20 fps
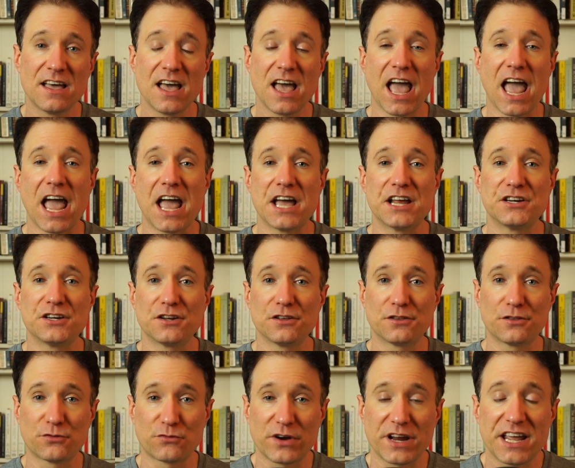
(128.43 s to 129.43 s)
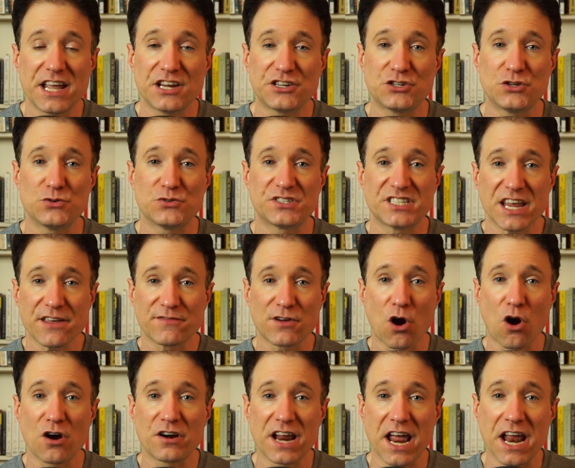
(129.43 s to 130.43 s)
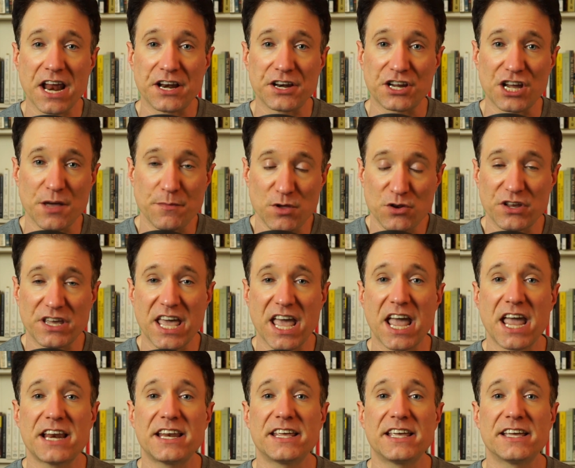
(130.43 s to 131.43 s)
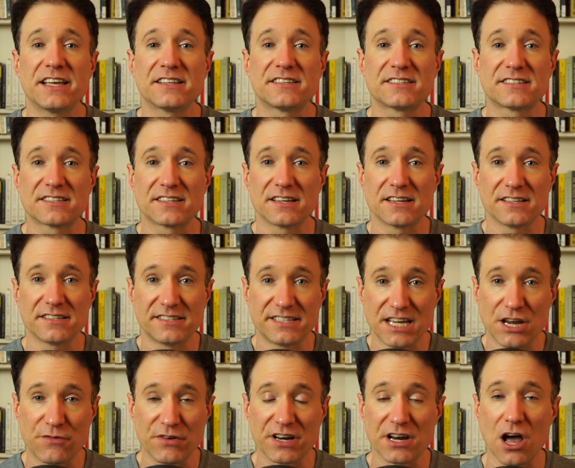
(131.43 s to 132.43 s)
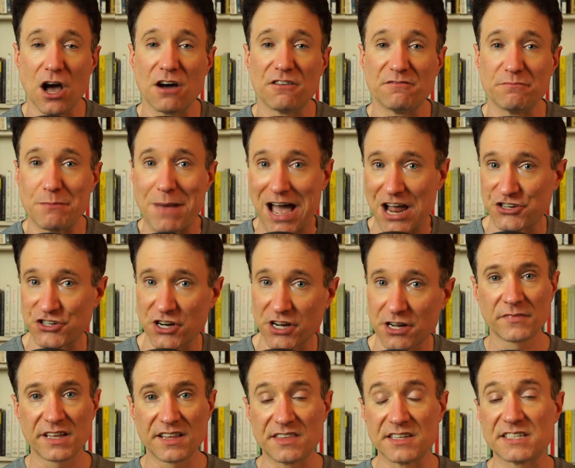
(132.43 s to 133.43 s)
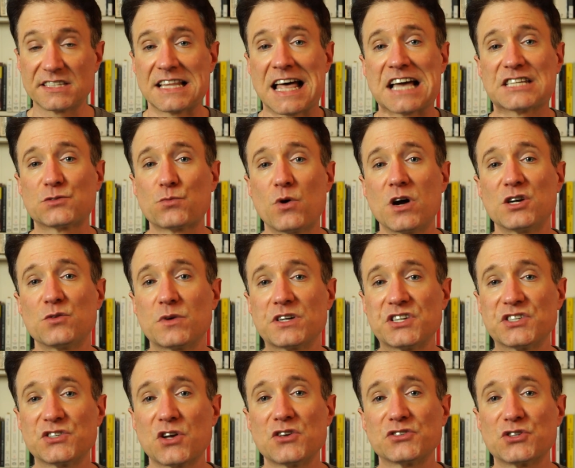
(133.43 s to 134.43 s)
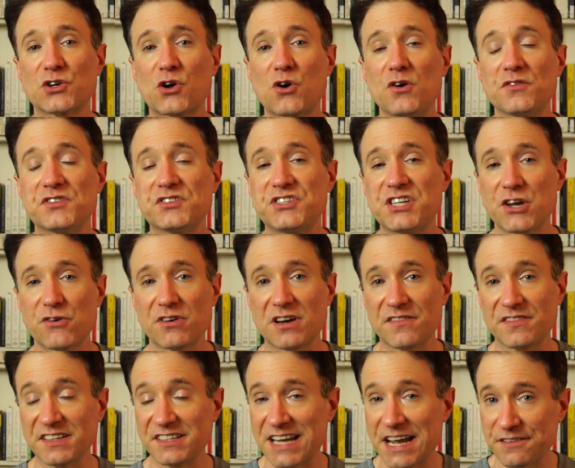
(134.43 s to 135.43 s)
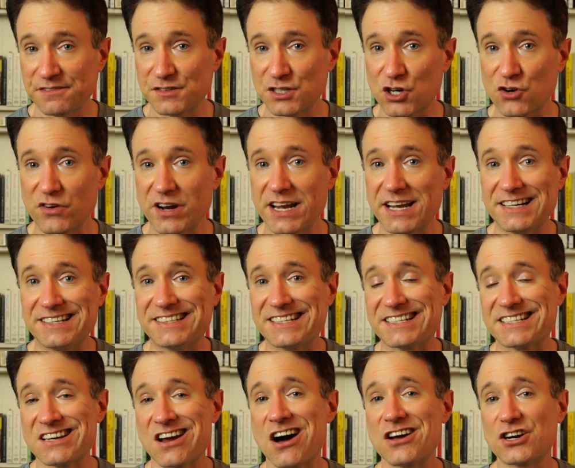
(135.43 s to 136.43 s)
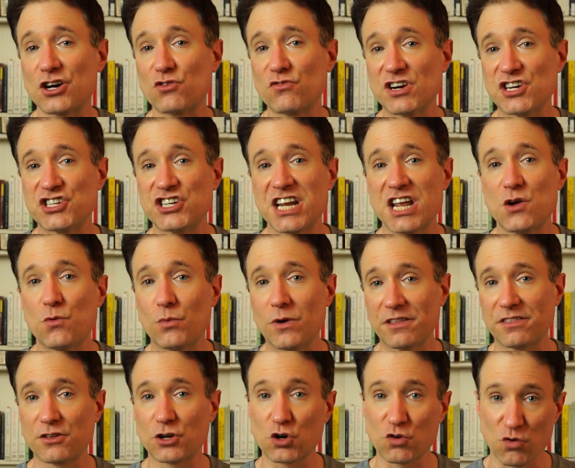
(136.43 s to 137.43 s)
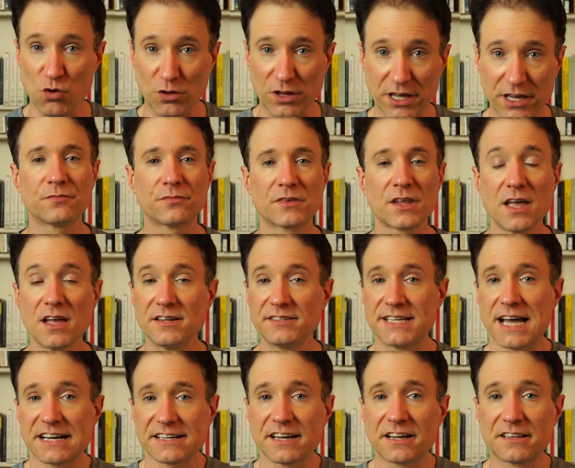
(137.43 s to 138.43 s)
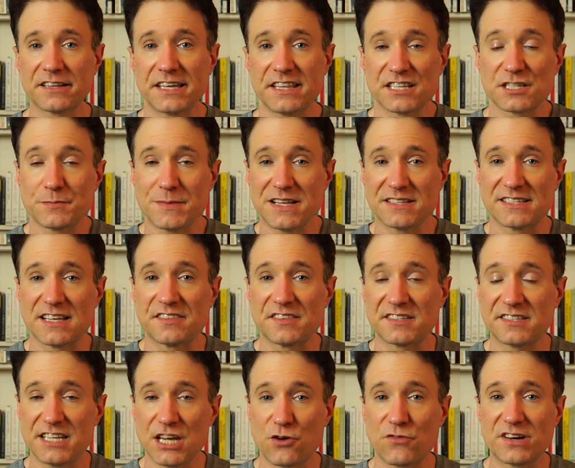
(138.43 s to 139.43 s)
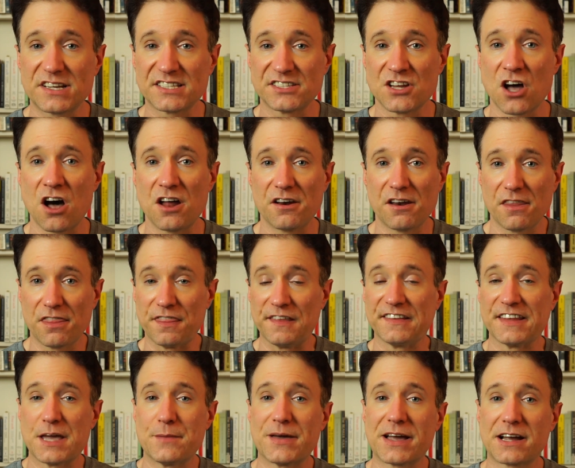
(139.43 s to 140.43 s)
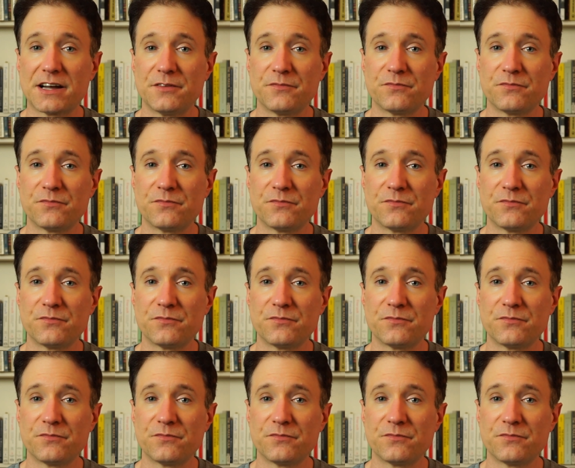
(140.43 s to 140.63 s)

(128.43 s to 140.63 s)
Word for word: And three, to safeguard and communicate its secret of magic. This last one, which is also called the secret of the ninth degree, did not originate with Crowley. Technically, this means that the secret is not Thelemic.